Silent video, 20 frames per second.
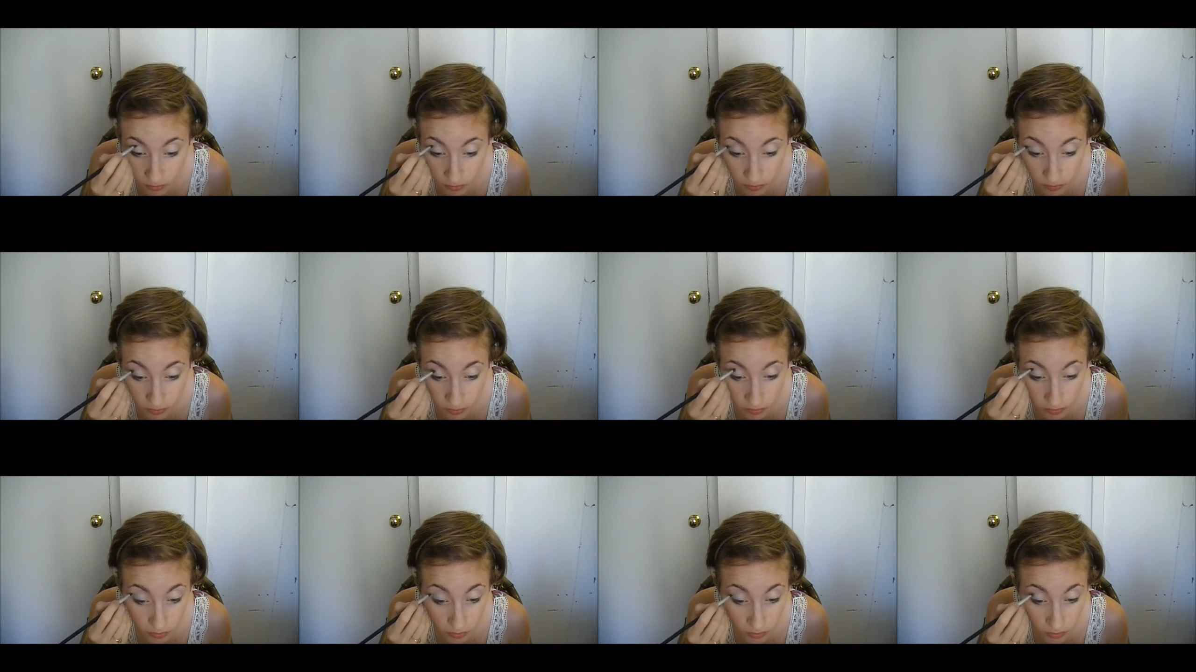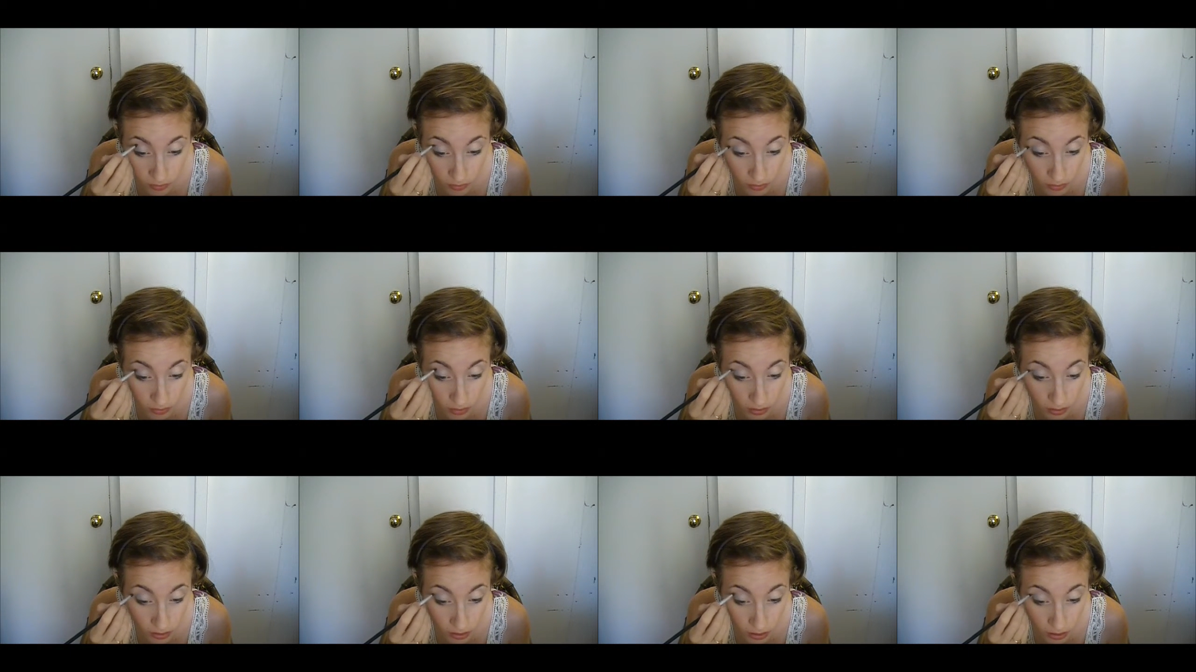
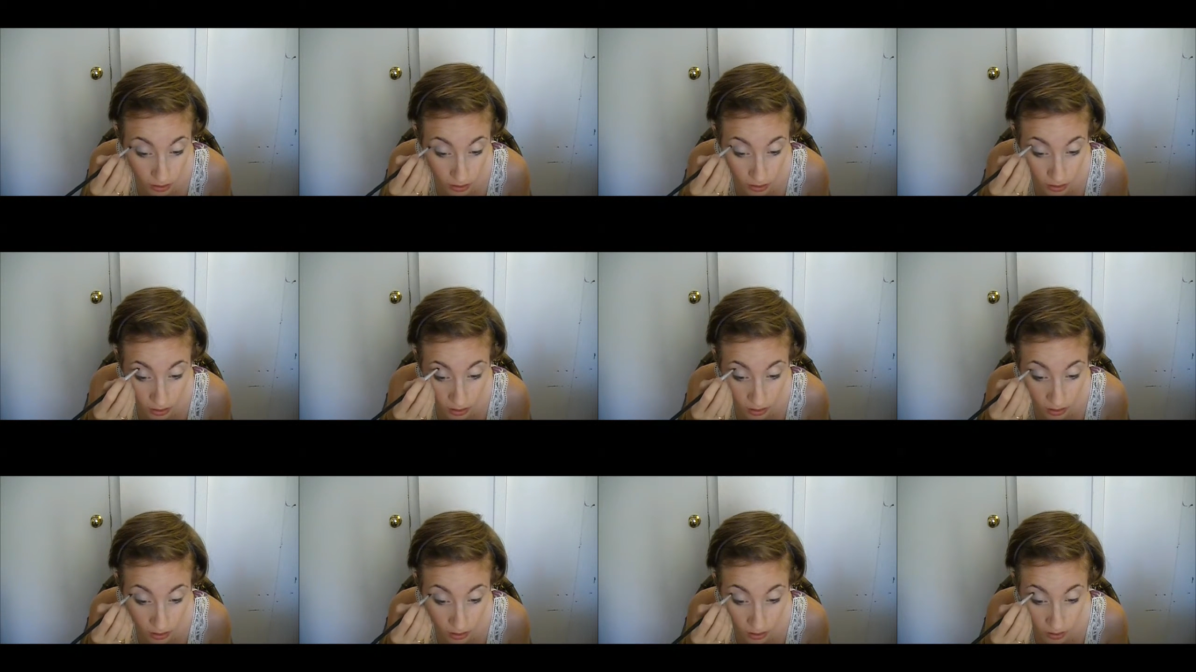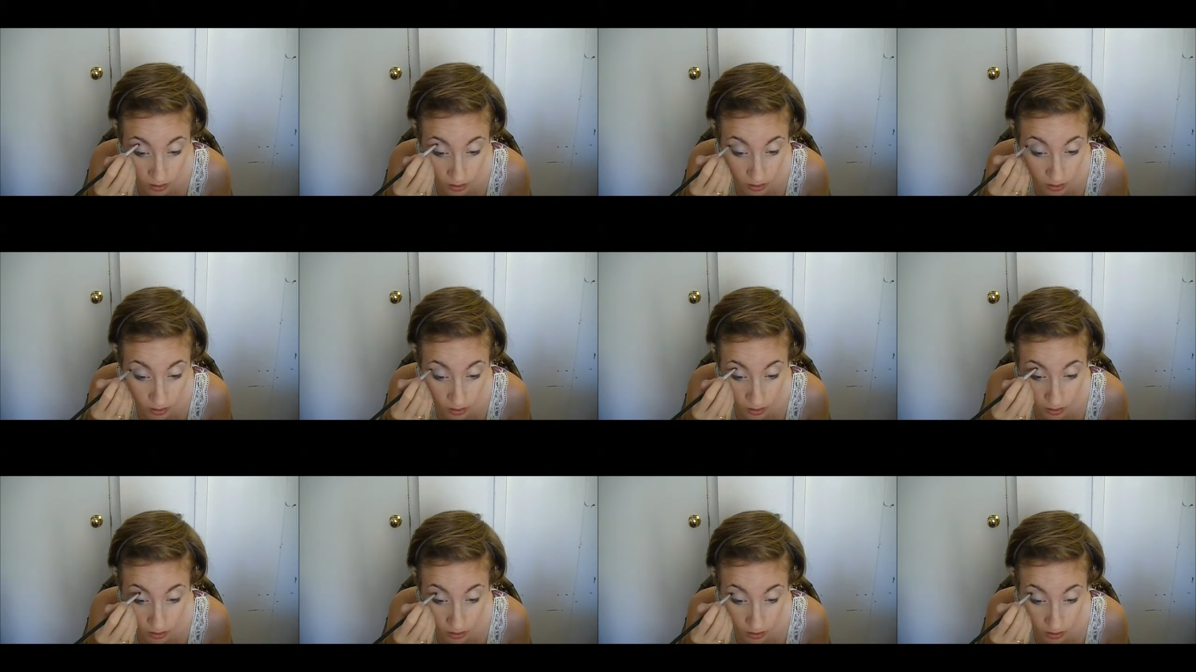
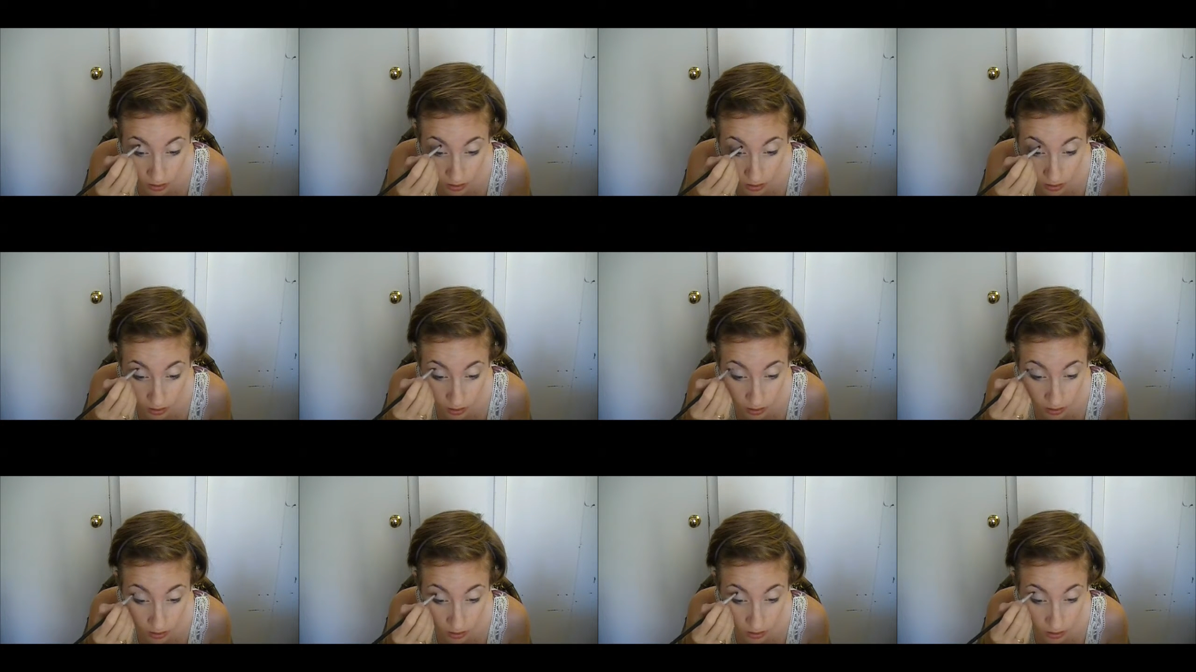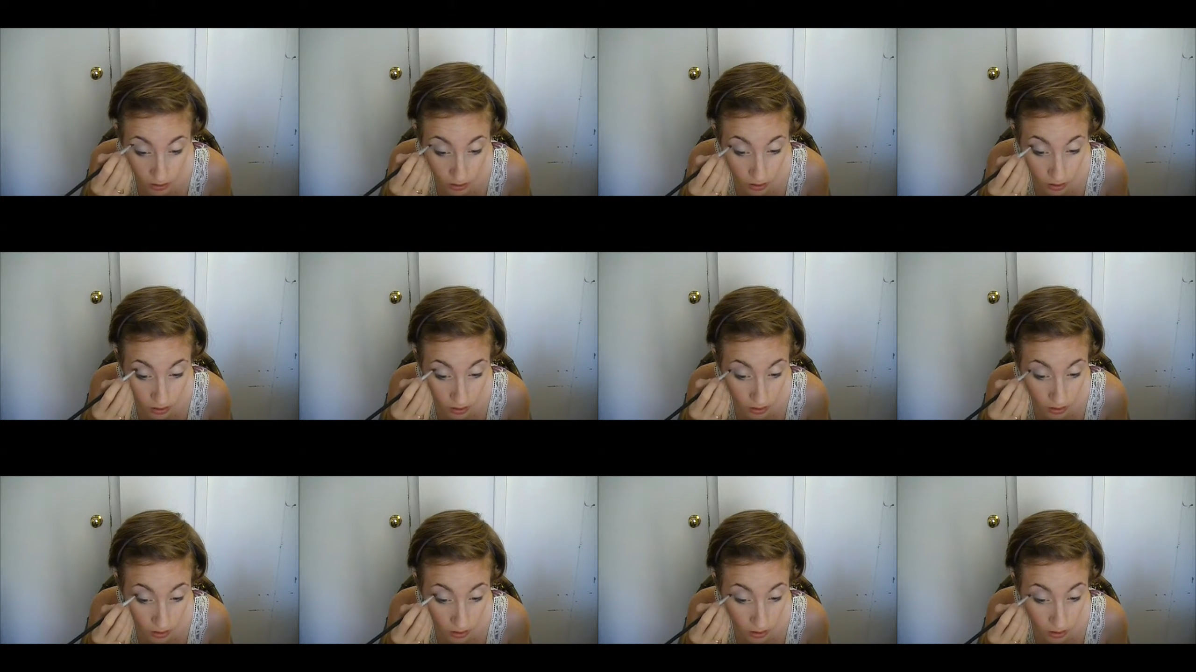
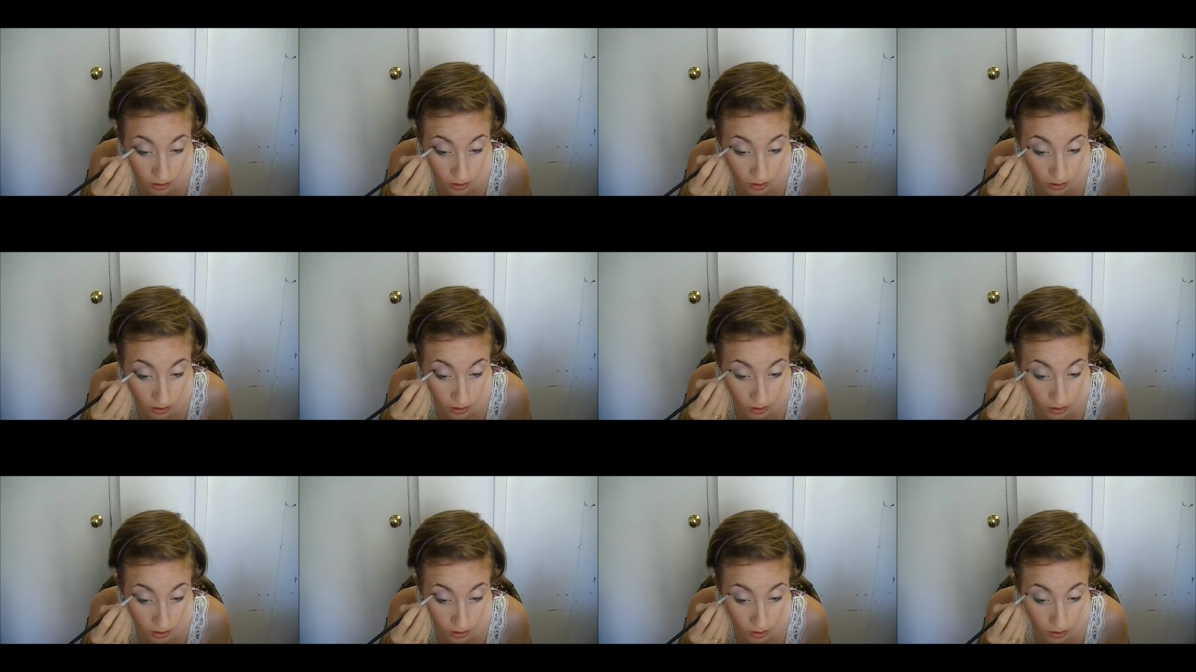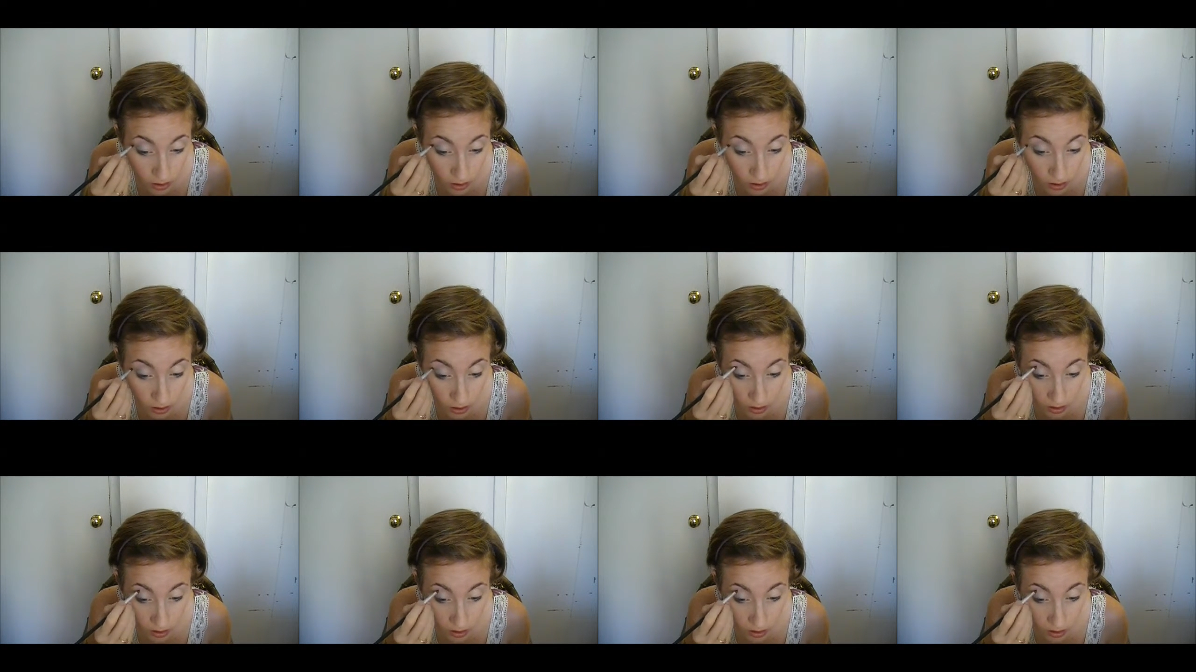Nothing is said.